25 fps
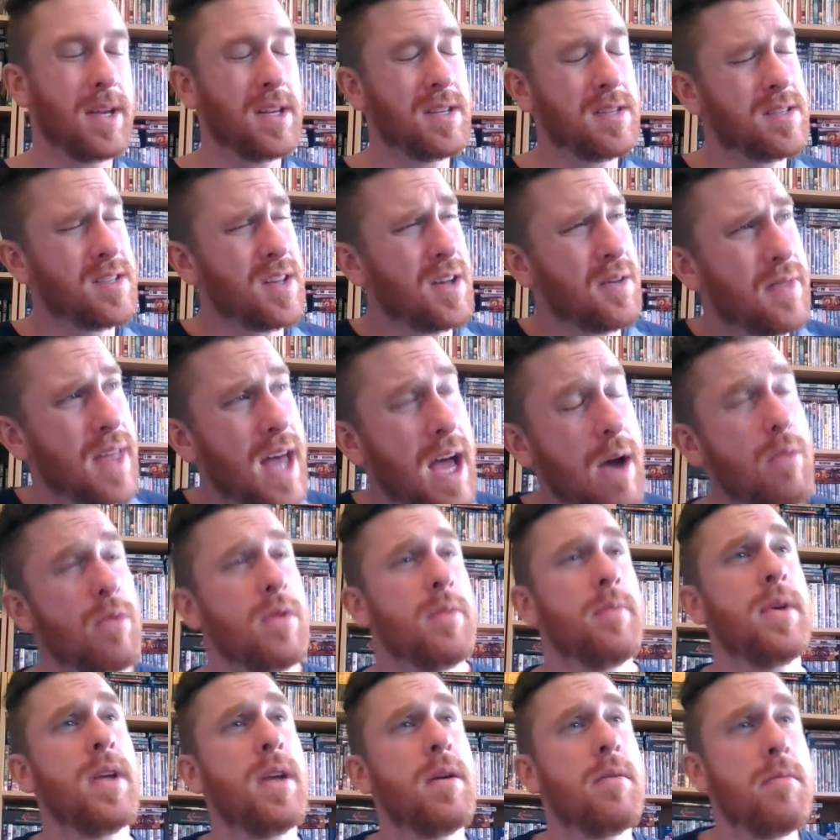So that
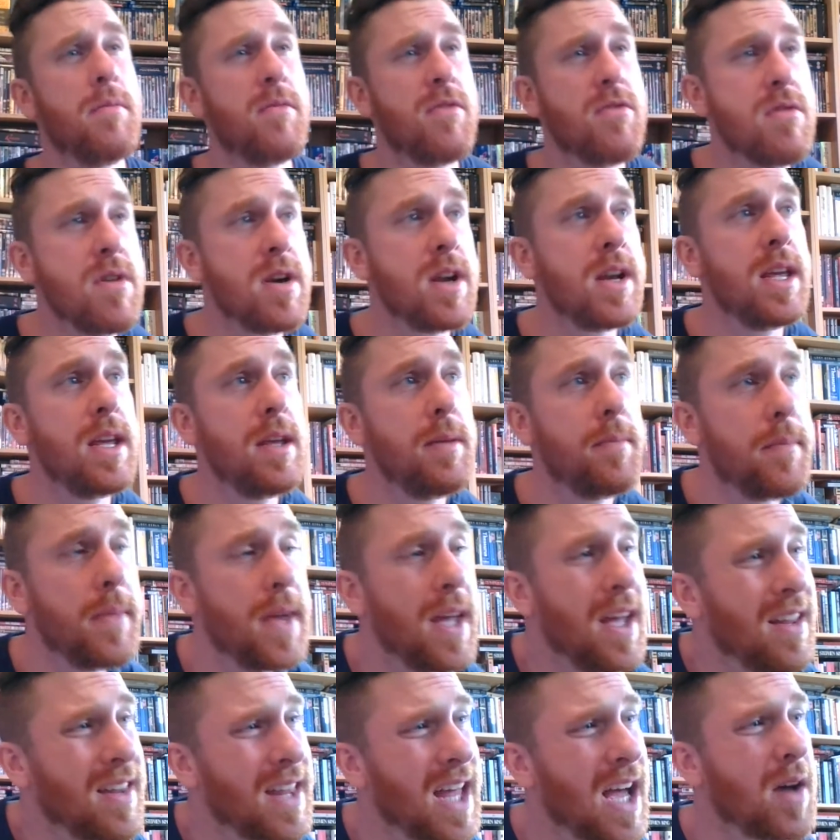would be
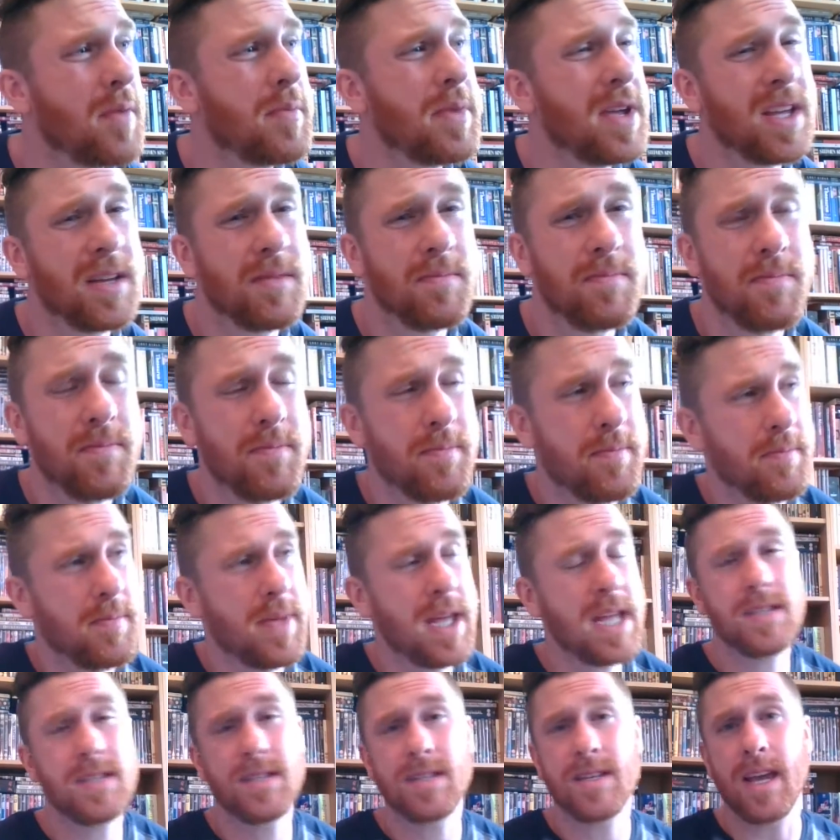a
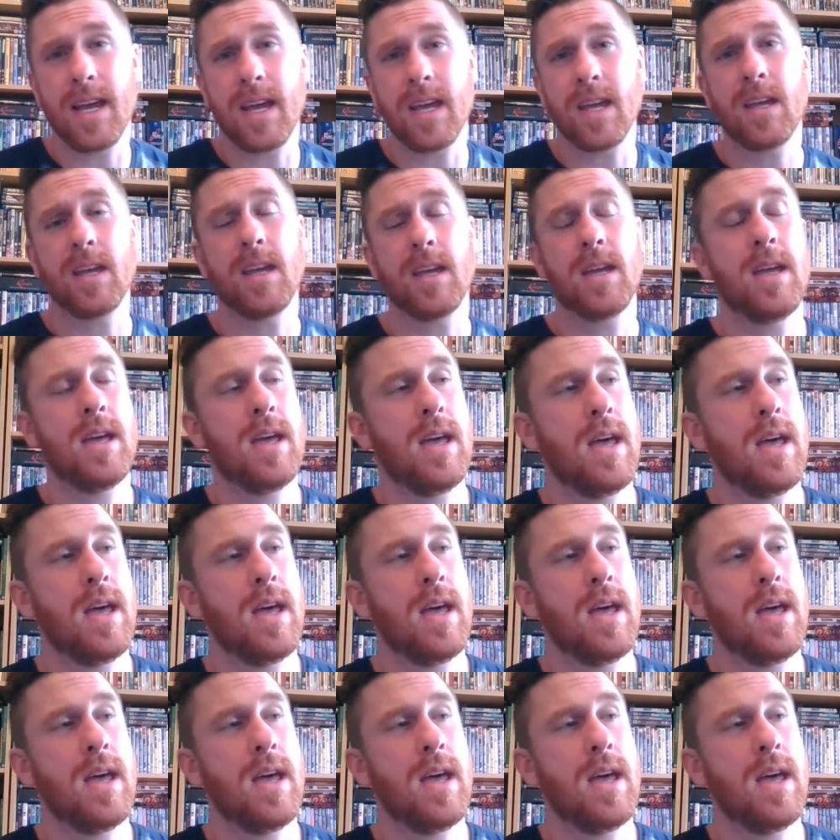piss take.